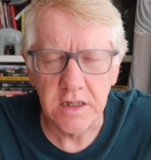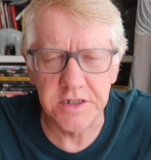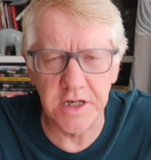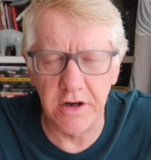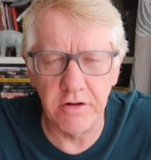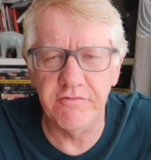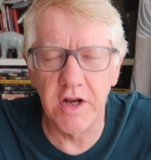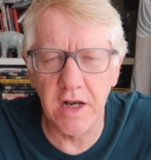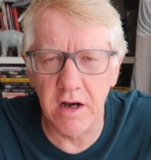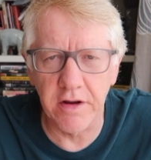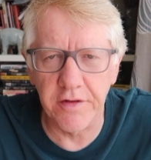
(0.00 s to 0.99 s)
So
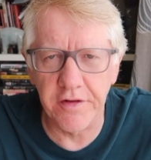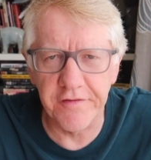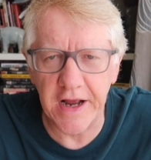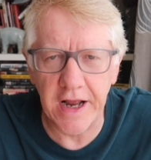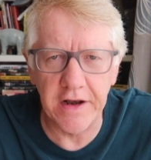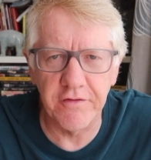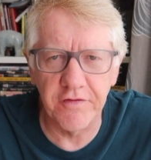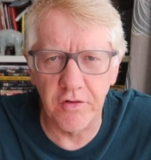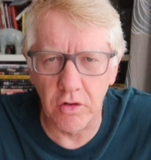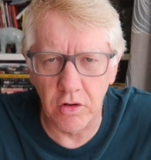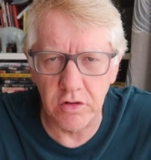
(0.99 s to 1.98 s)
rely on the van
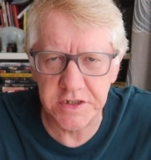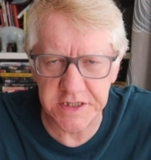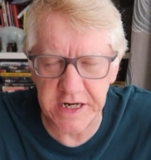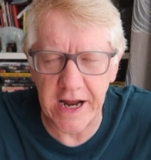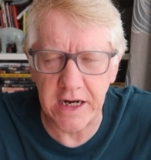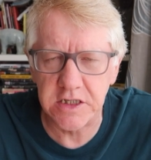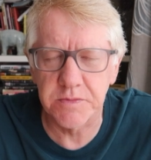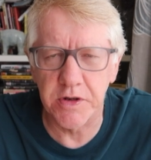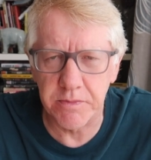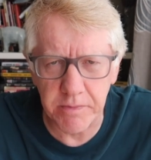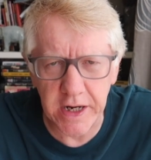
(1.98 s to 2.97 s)
for snacks,
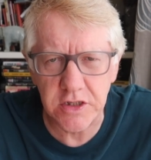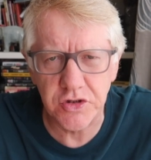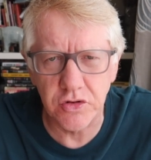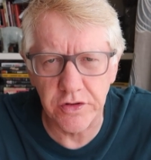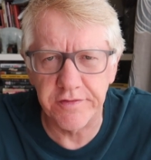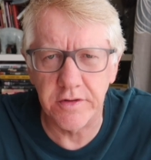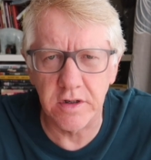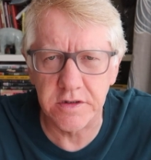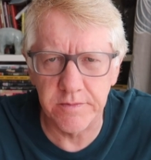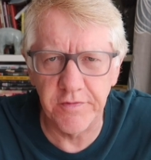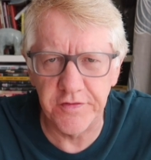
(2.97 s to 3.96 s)
but make sure you've
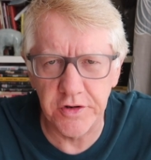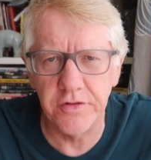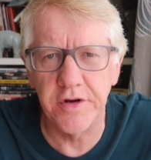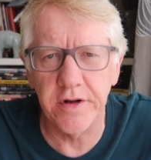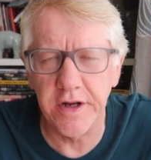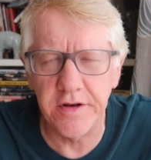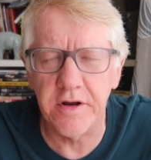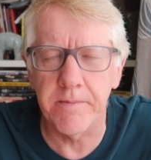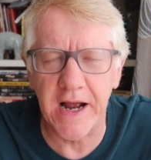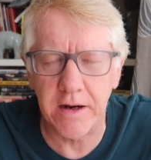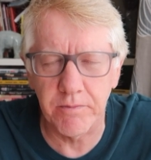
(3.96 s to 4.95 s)
got some food in
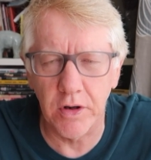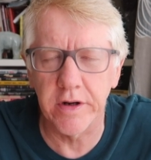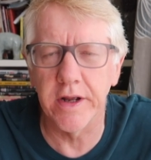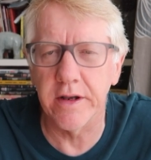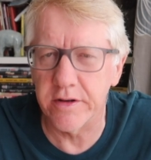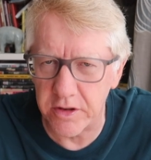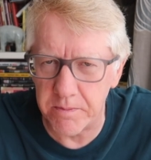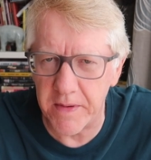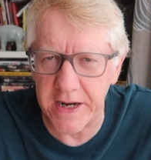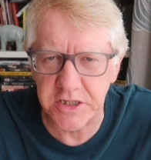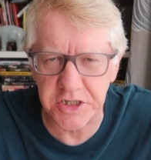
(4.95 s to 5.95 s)
your back pocket. You
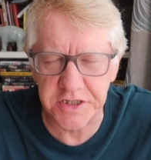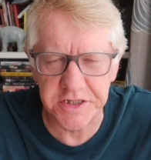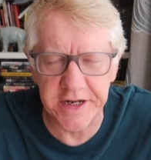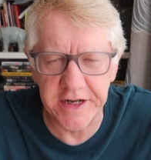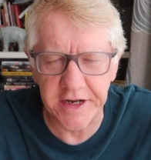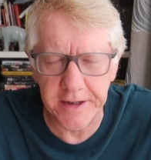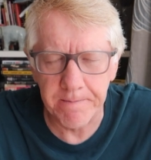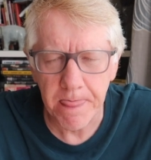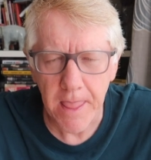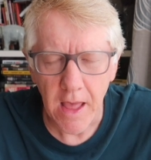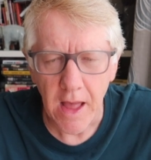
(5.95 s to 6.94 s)
may just need it.
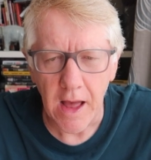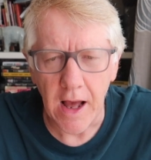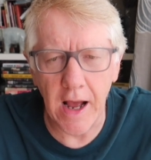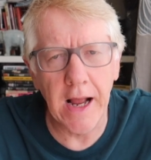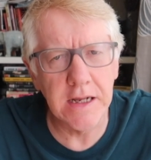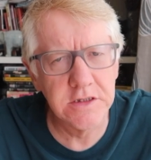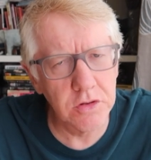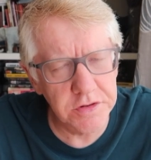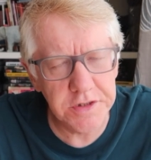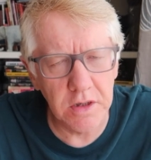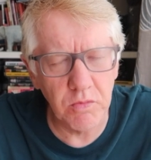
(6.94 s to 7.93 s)
It's
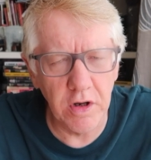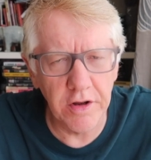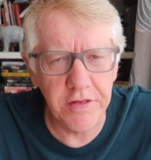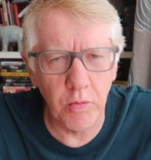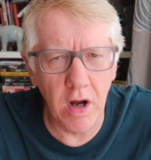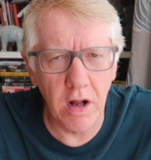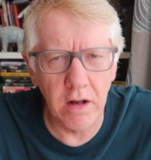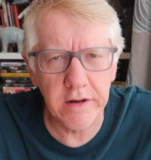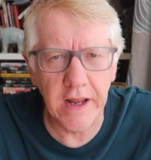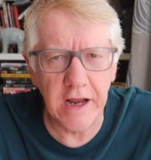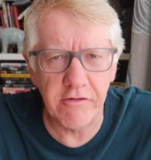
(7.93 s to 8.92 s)
also
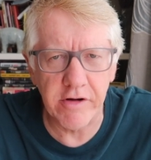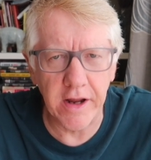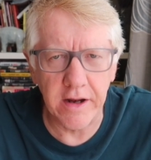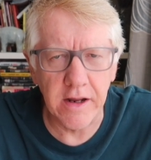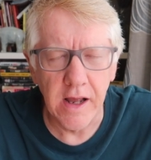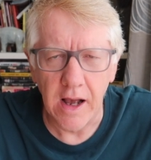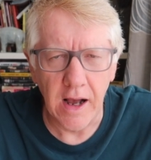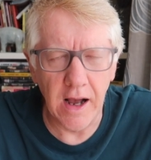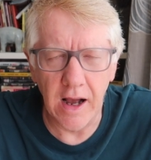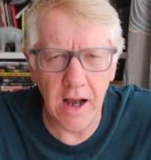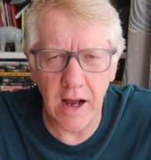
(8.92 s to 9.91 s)
worthwhile carrying
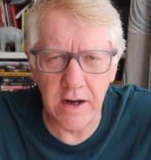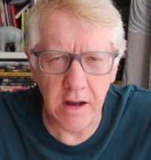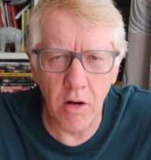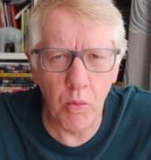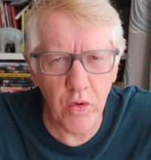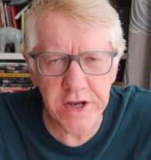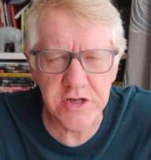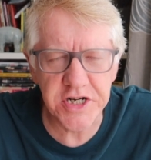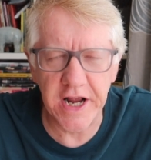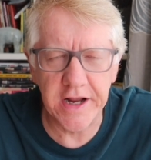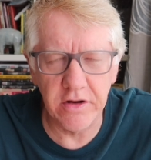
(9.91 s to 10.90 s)
a
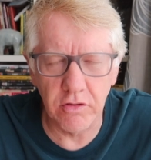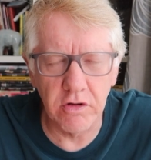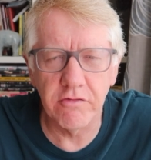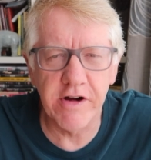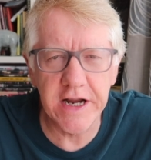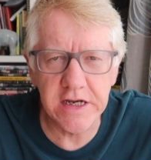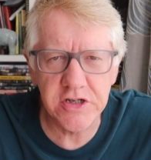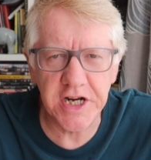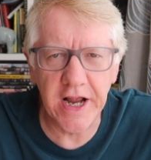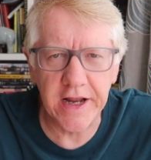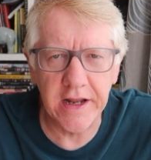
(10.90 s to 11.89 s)
wind jacket or a rain
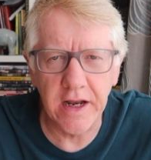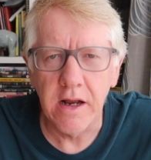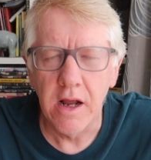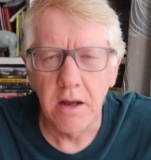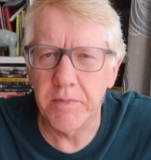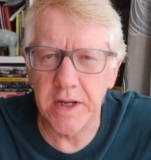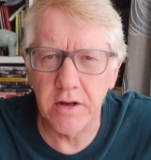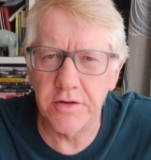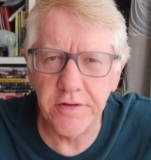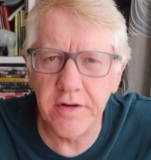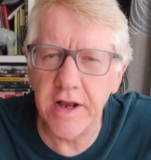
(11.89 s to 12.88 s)
jacket
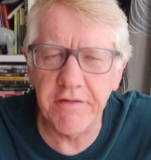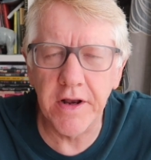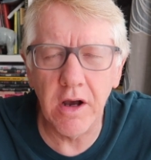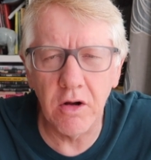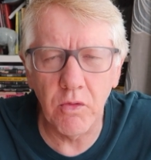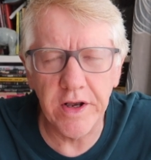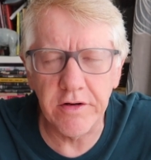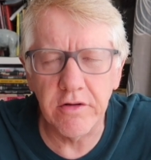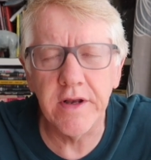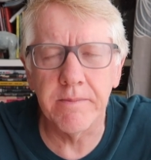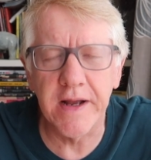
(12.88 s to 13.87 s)
because you never know when
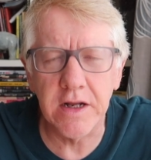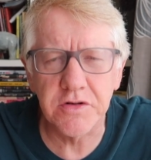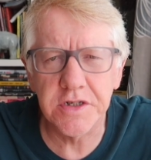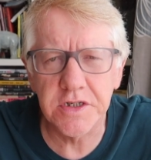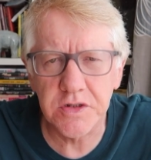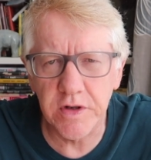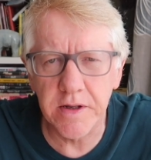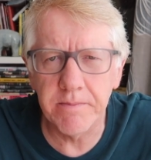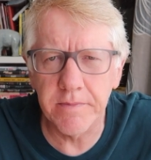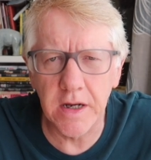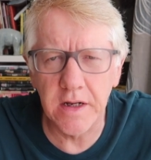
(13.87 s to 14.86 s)
you're in the mountains
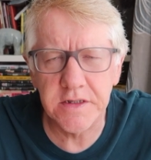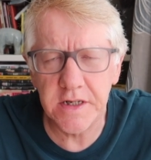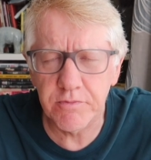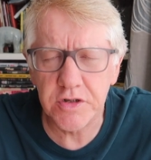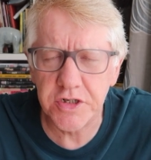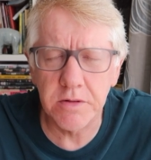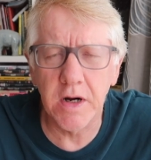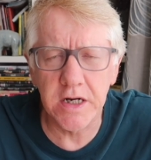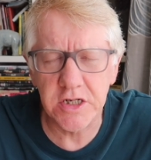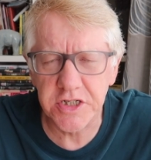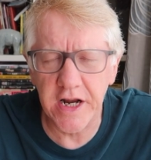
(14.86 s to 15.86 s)
when the temperature
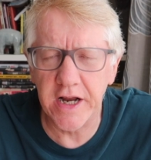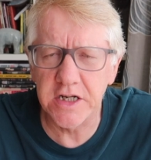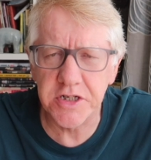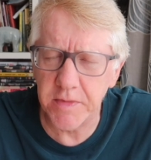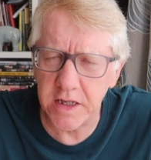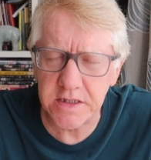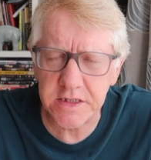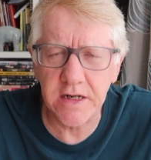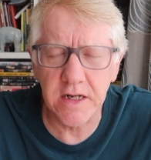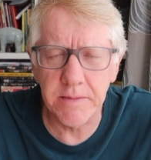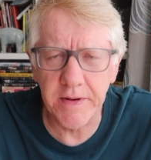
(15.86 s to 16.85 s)
might change, it might
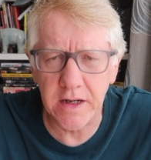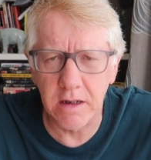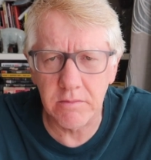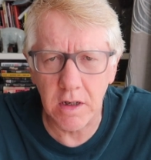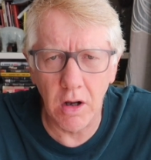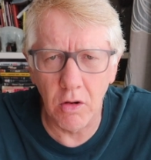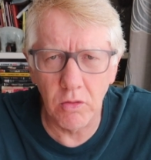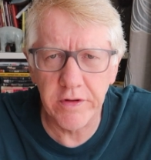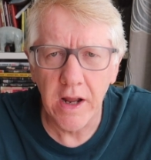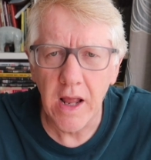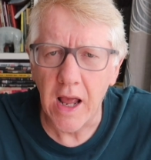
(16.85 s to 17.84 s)
suddenly become
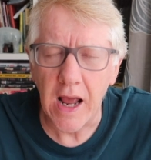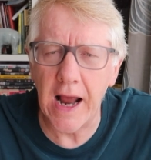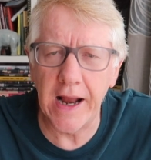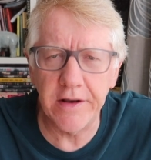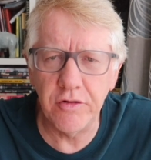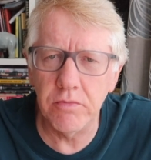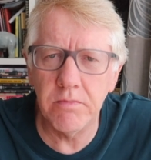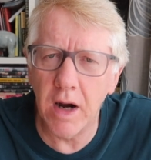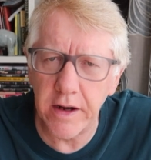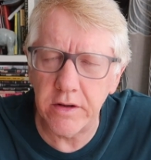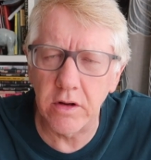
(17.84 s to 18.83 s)
cold and you
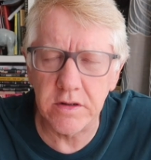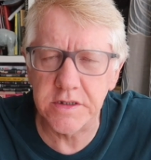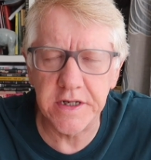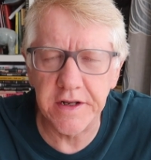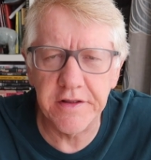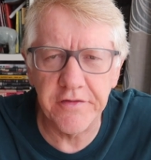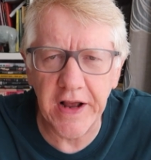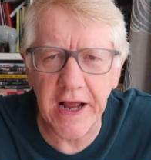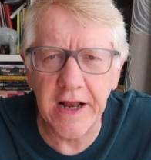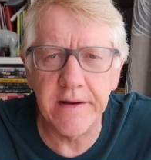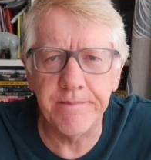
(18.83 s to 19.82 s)
might not see the
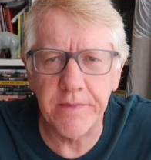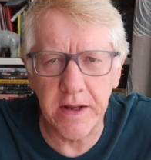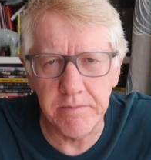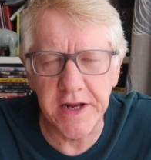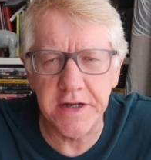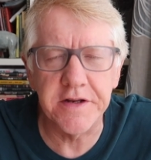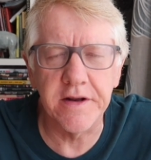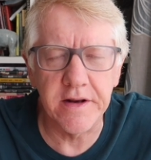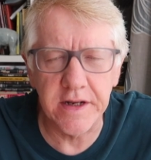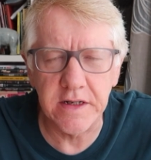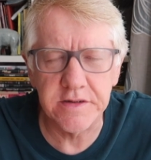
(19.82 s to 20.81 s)
van
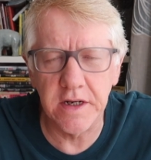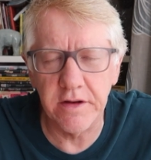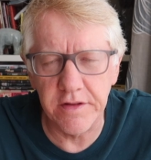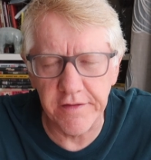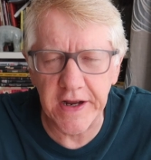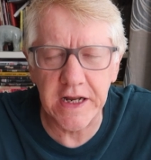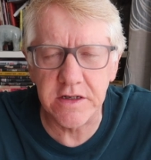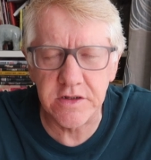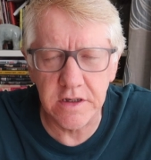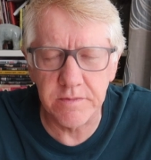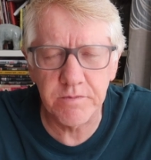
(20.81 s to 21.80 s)
immediately. So the
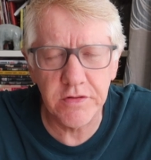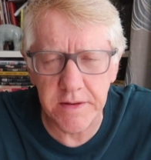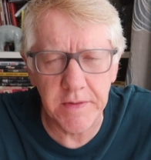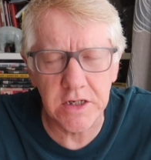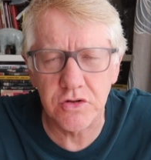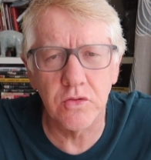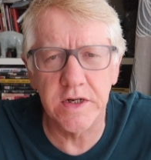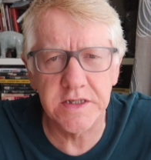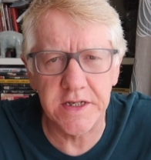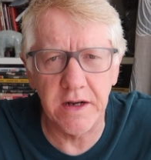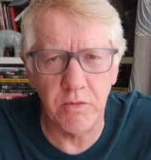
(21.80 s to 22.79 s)
vans are pretty much
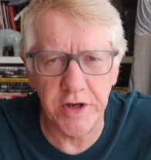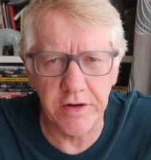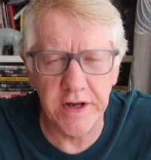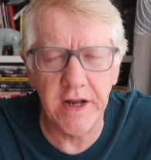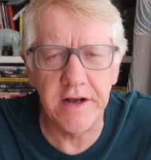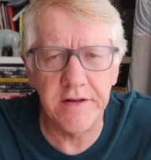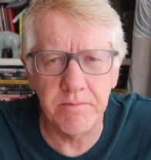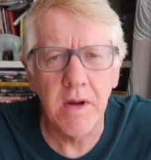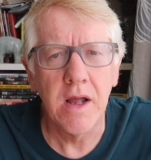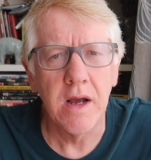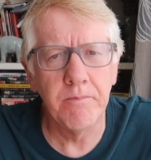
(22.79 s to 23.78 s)
always there when you need
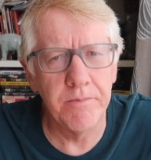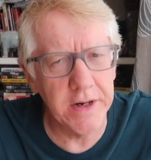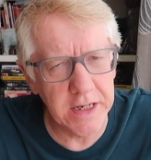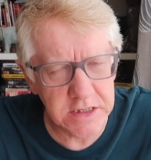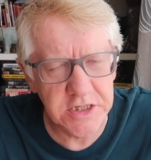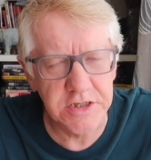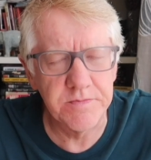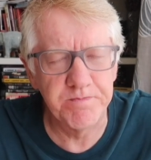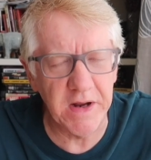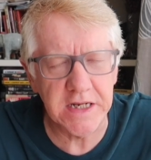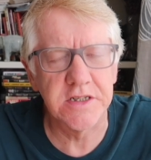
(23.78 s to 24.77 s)
them, but it's
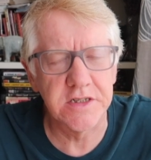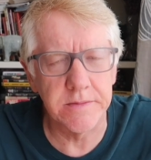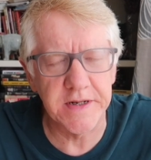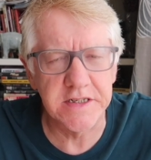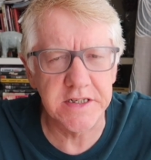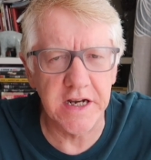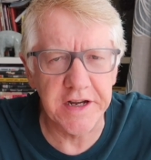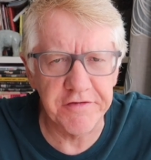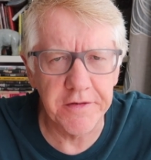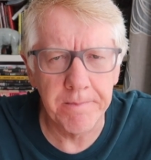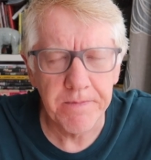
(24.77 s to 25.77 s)
best to be
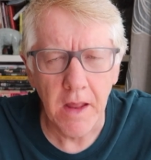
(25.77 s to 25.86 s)
safe.